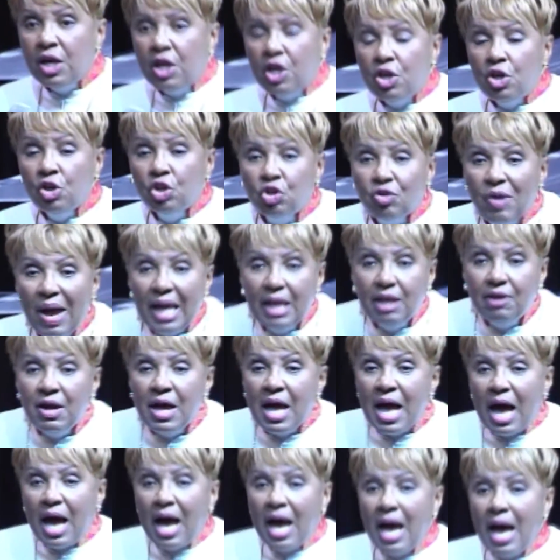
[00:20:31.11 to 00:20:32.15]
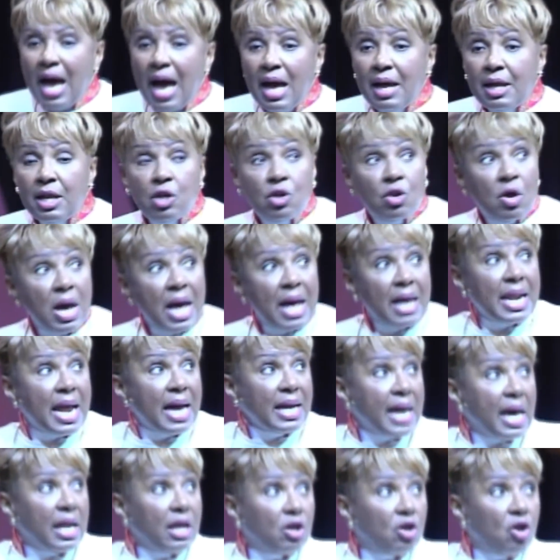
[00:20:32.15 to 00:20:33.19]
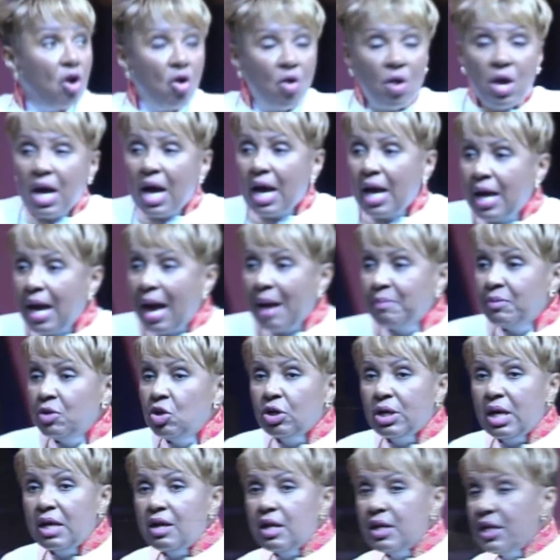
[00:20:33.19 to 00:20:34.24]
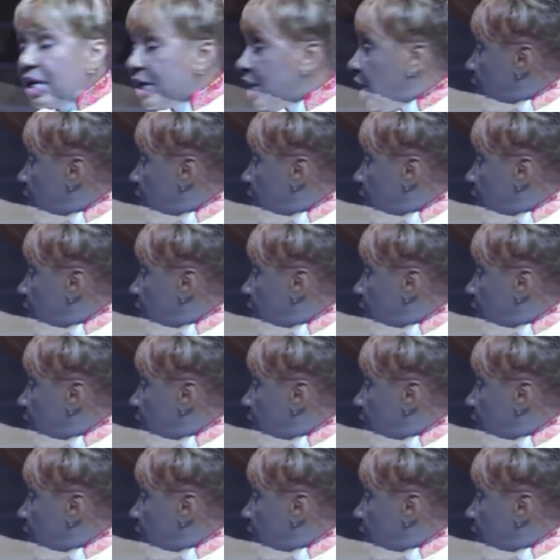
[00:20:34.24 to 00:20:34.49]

You're trying to, I'm looking to